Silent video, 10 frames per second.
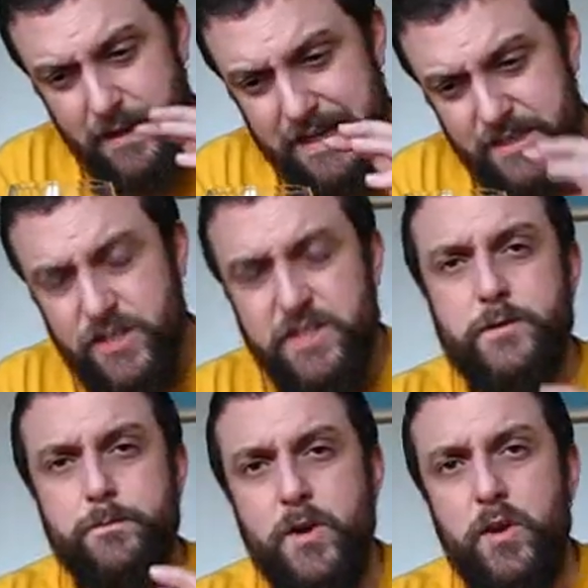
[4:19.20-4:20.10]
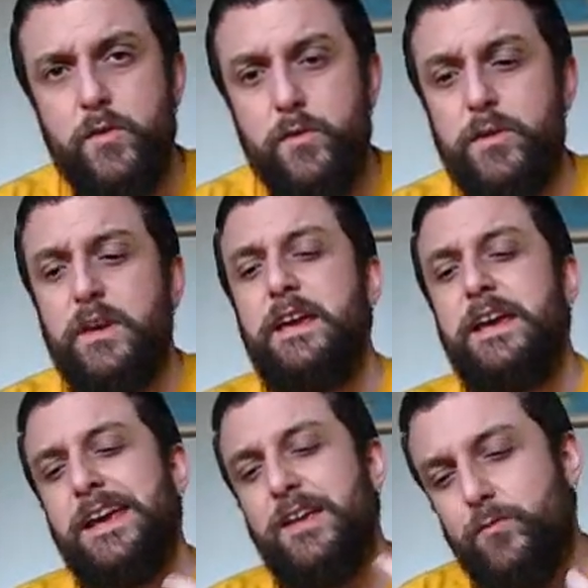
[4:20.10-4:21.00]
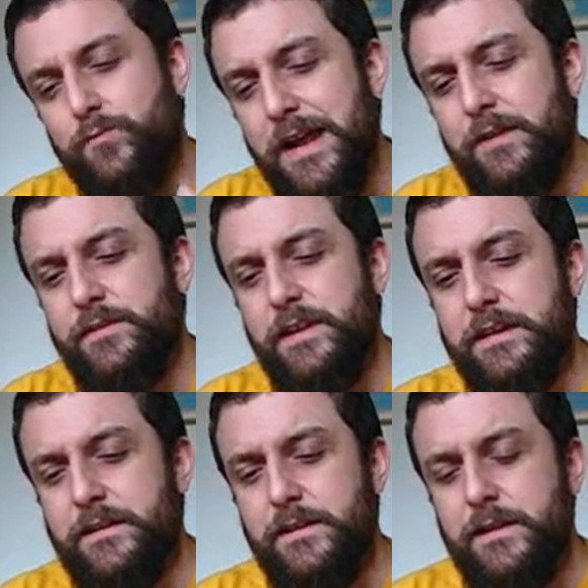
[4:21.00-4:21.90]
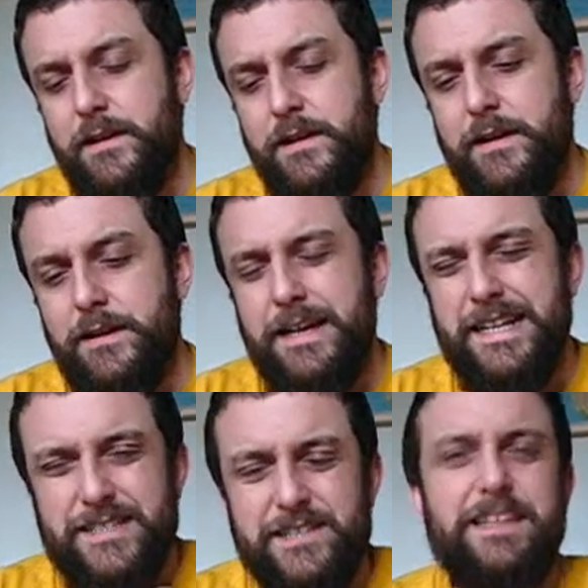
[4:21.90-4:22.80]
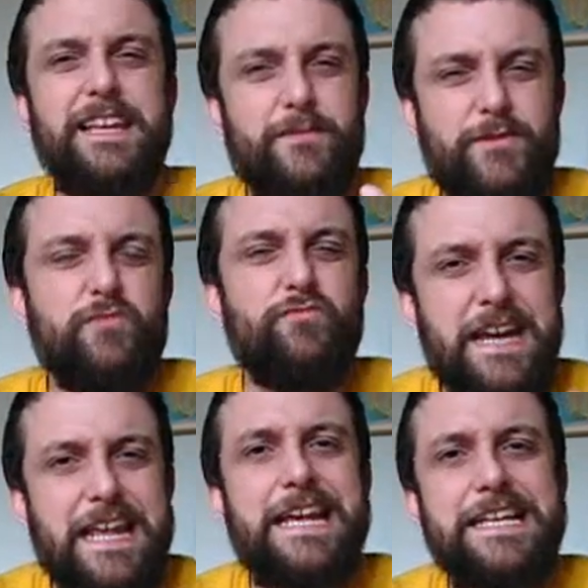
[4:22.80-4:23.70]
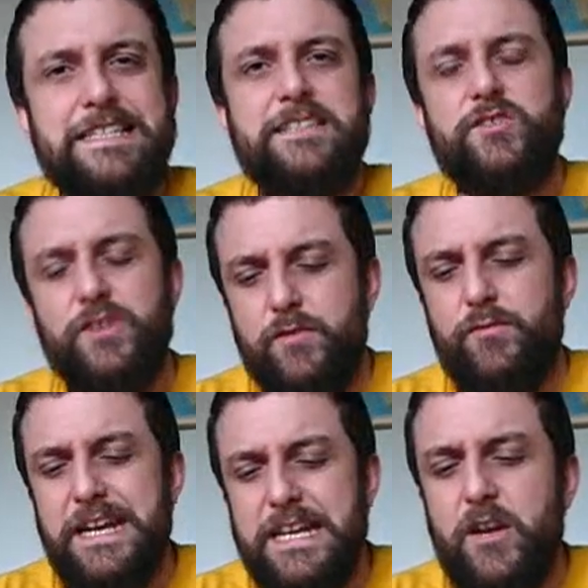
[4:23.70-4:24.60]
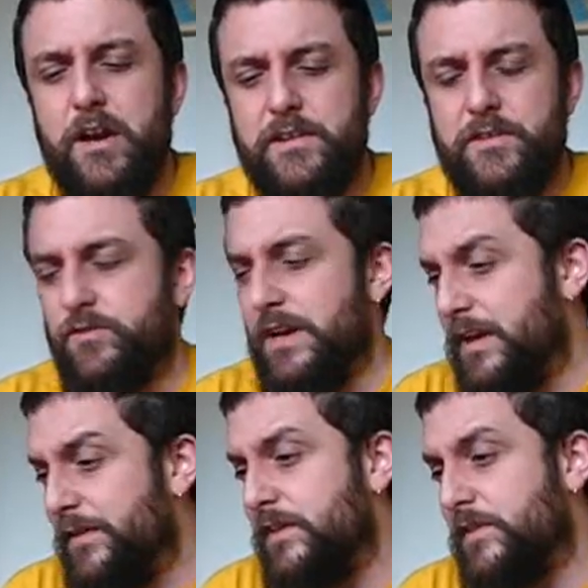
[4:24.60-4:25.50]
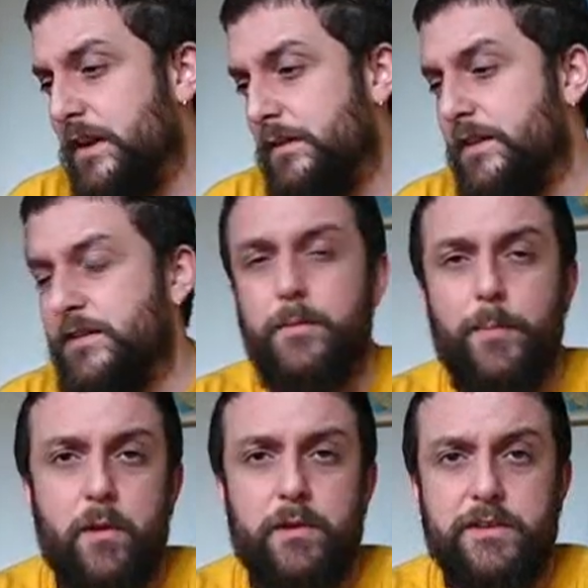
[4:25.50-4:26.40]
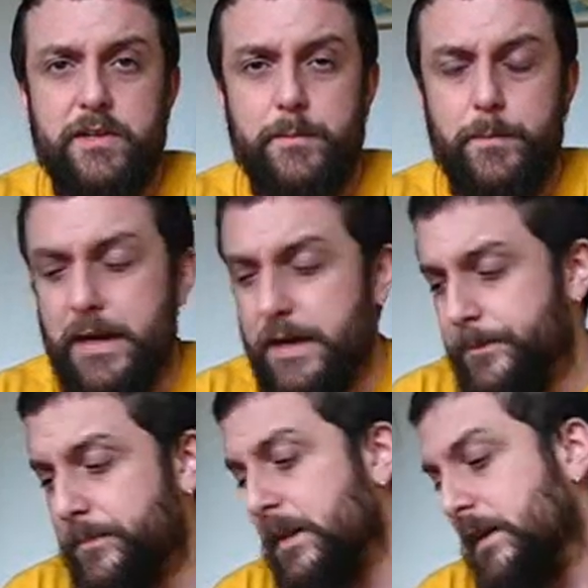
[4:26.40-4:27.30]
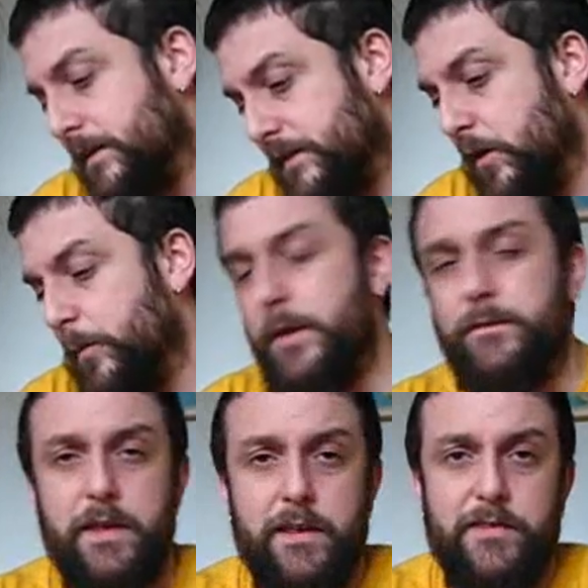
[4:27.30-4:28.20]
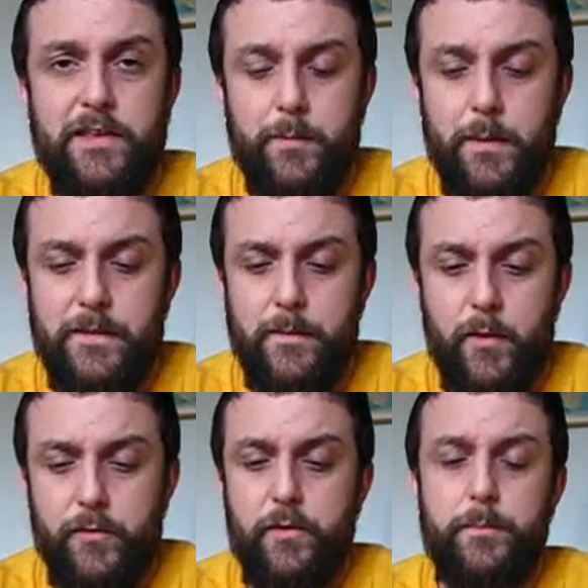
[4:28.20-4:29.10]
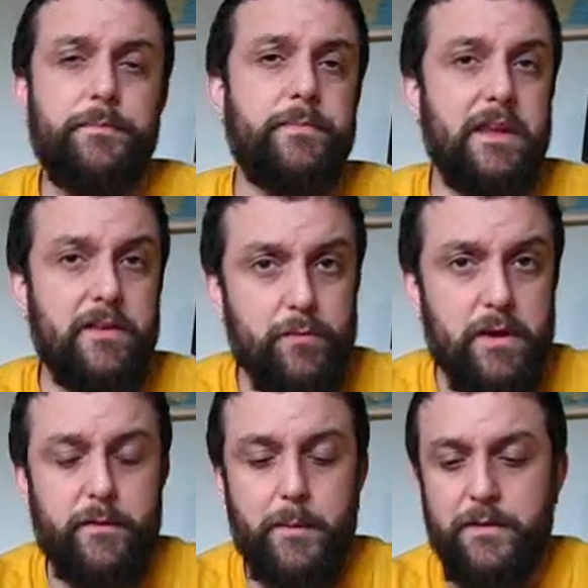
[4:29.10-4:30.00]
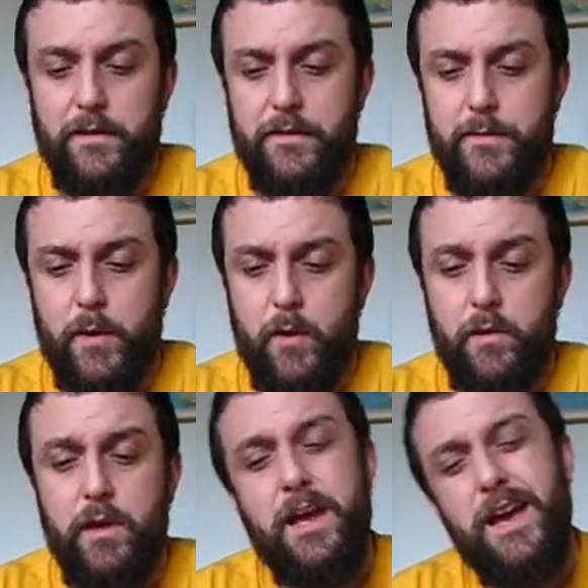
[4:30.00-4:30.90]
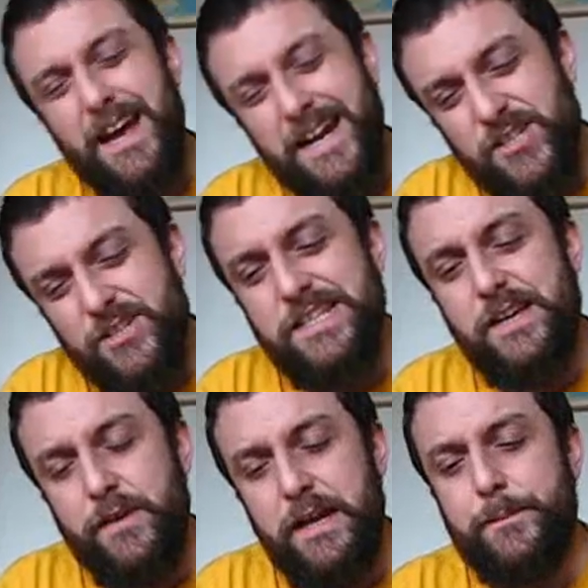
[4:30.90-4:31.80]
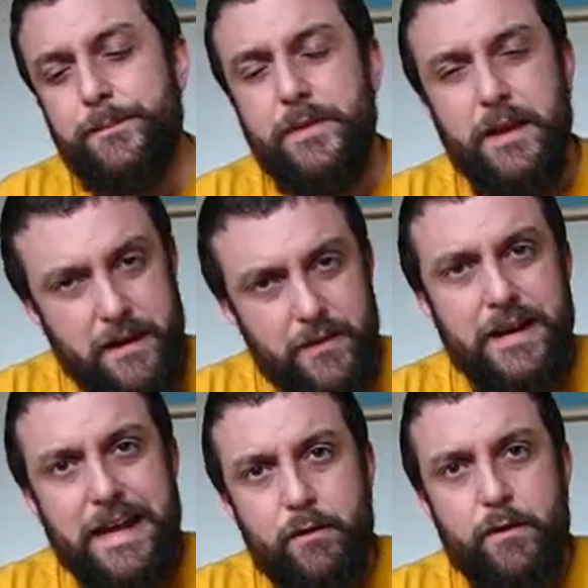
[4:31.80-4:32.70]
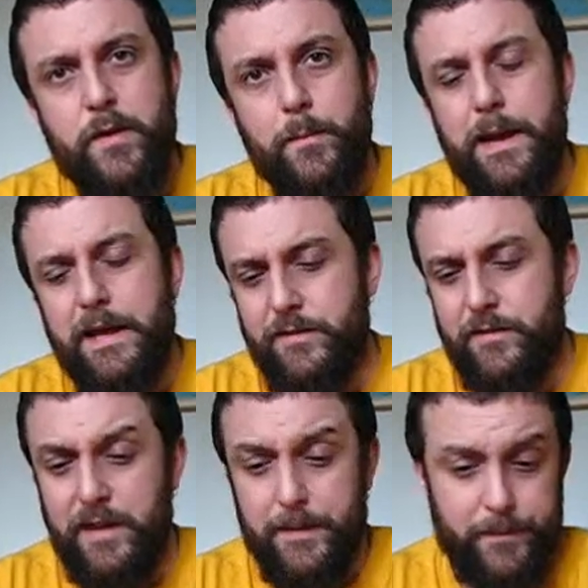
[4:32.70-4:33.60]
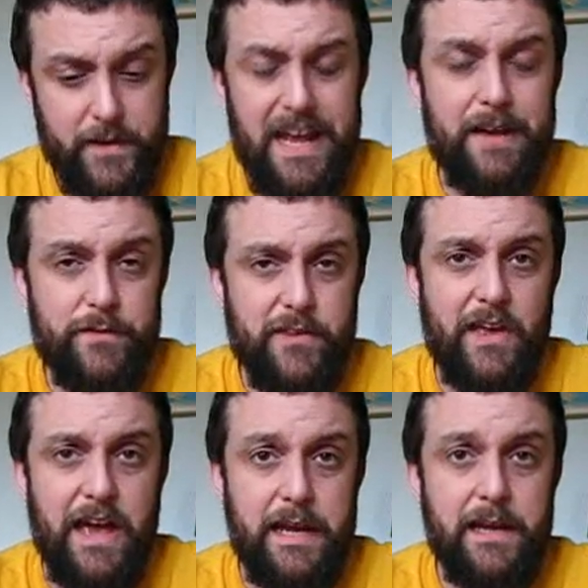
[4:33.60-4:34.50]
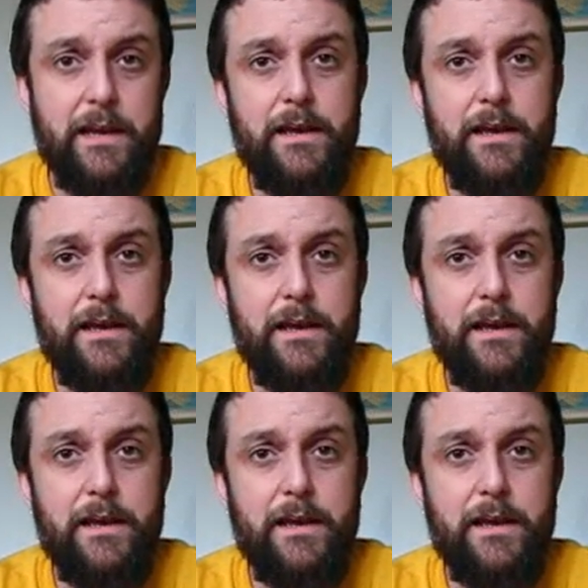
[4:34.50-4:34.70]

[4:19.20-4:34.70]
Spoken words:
It's just smooth, it's rounded. It's just really easy to drink, really nice to drink. And this is a bottle conditioned beer. It's a little bit of yeast sediment in the bottom, it's re-fermented in the bottle, and it's just given it another layer of complexity. And I have to say,